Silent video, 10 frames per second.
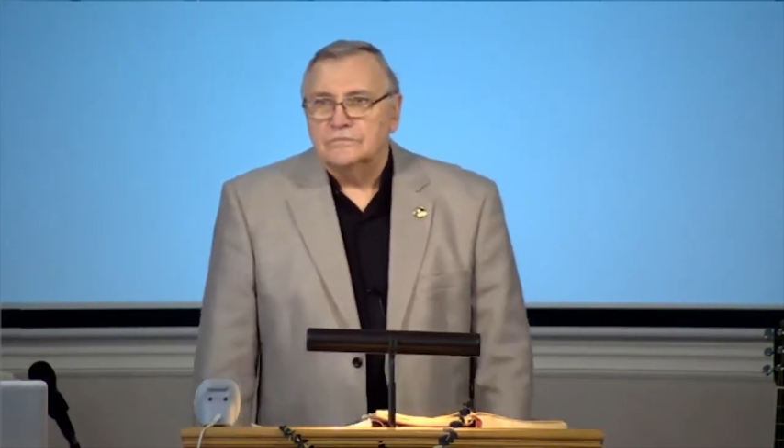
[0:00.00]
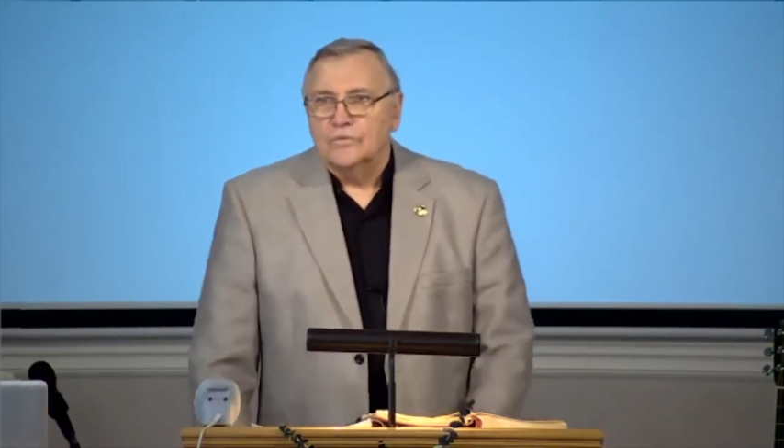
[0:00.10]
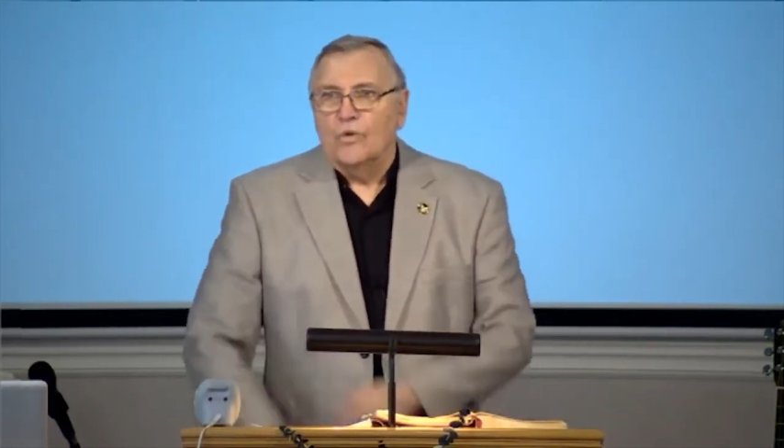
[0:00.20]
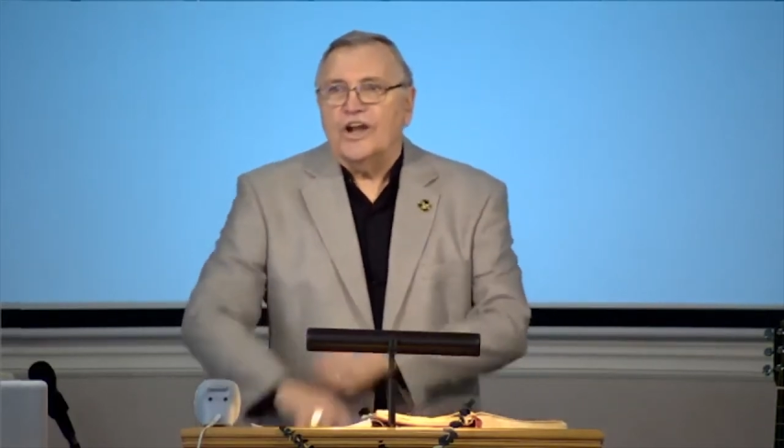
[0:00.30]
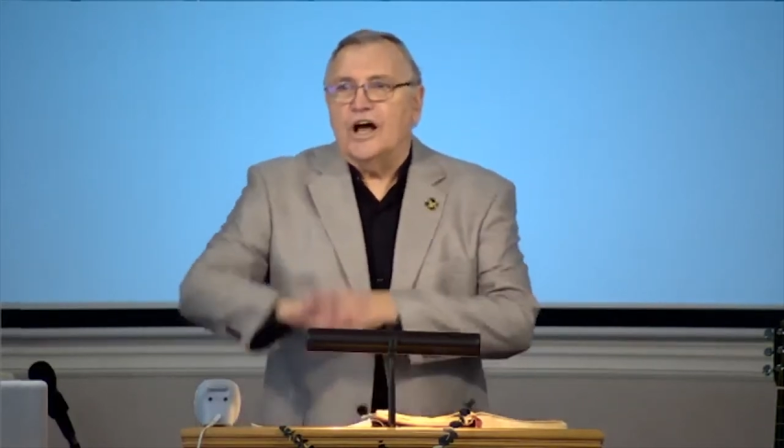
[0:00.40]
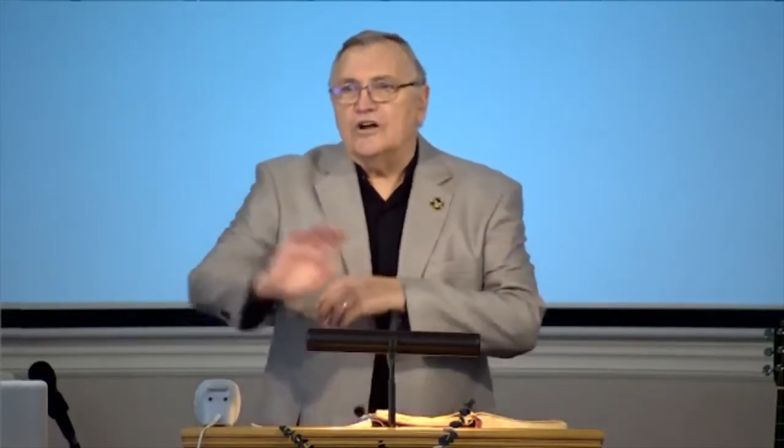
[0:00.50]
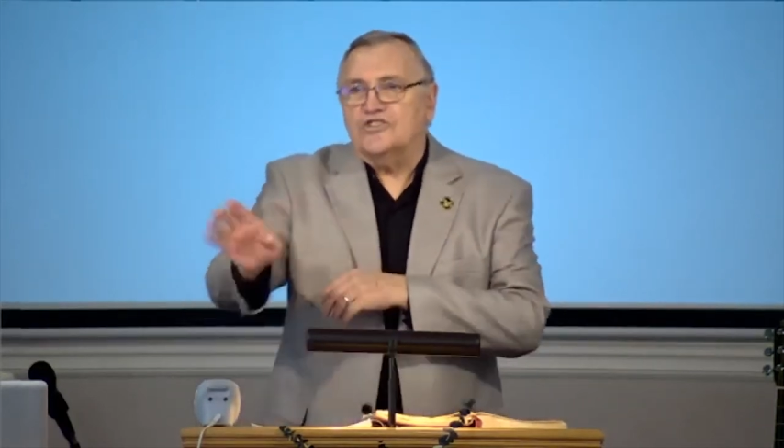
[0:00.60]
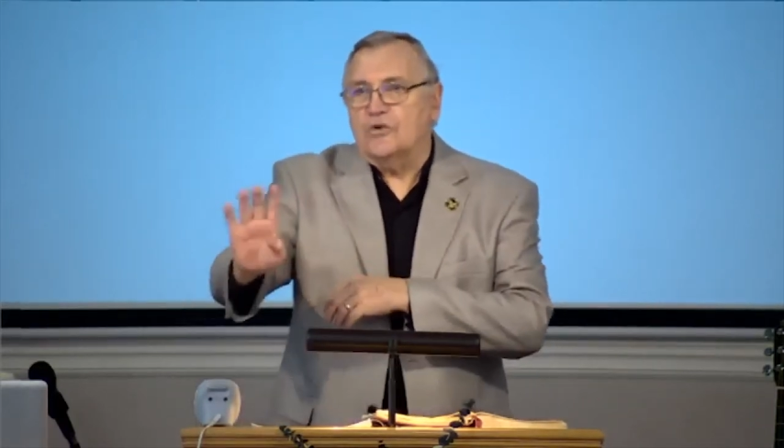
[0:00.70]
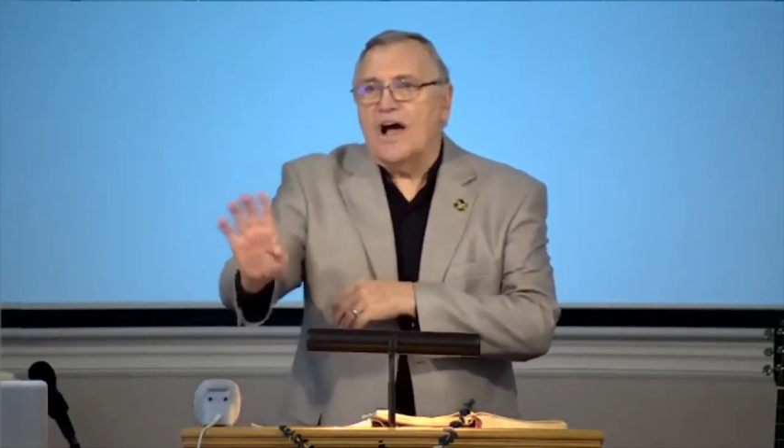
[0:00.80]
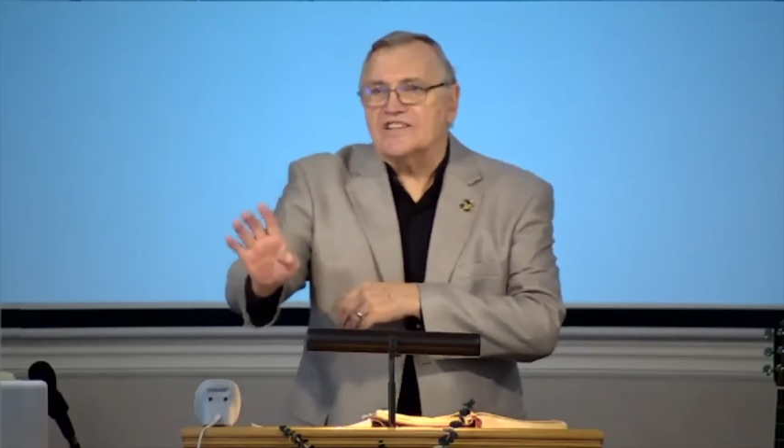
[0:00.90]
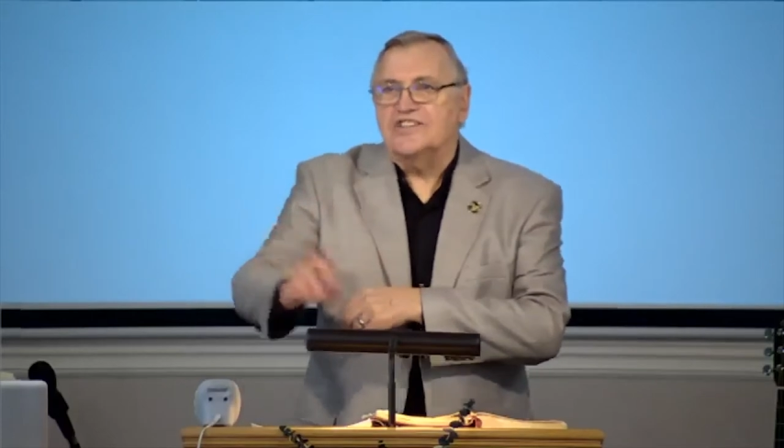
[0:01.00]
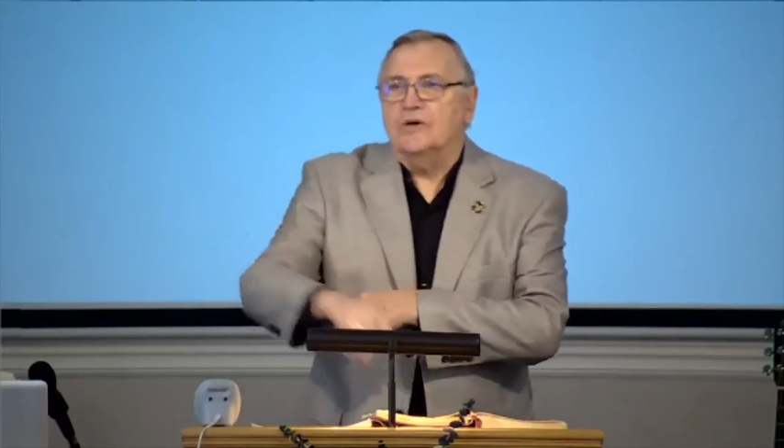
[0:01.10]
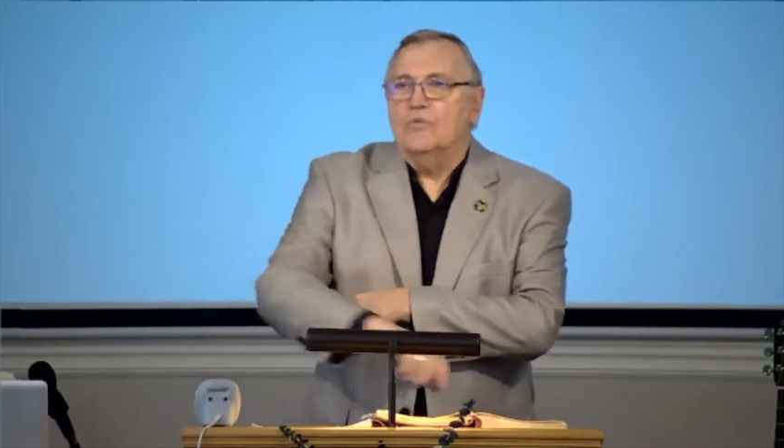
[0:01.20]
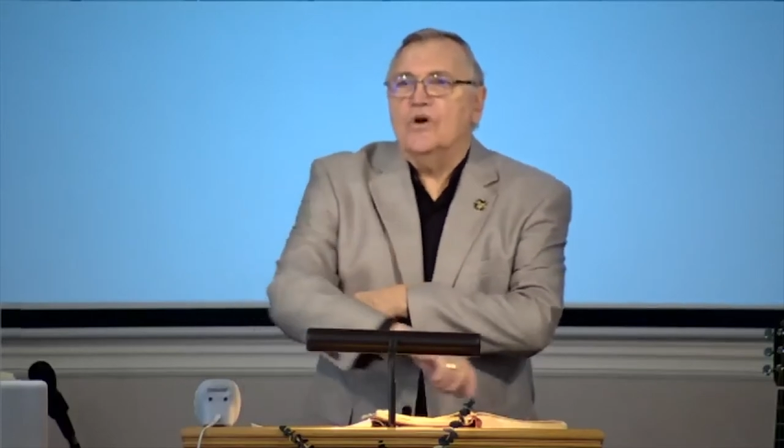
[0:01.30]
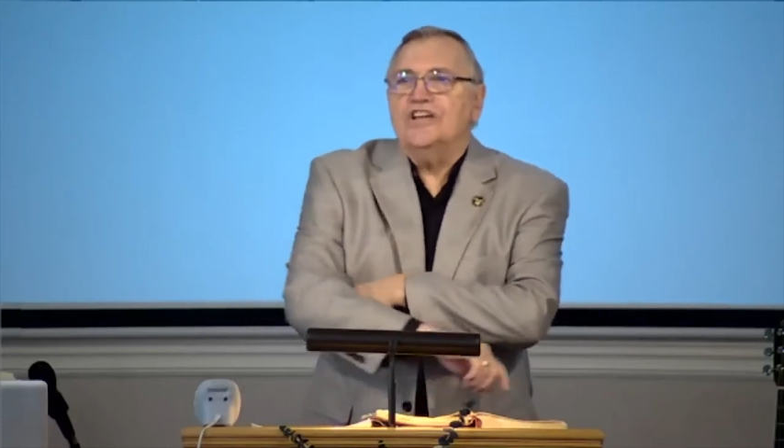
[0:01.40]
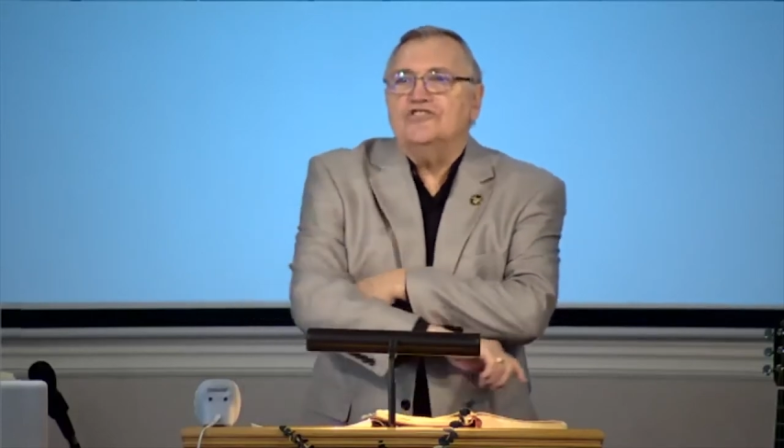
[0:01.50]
We don't trust them, we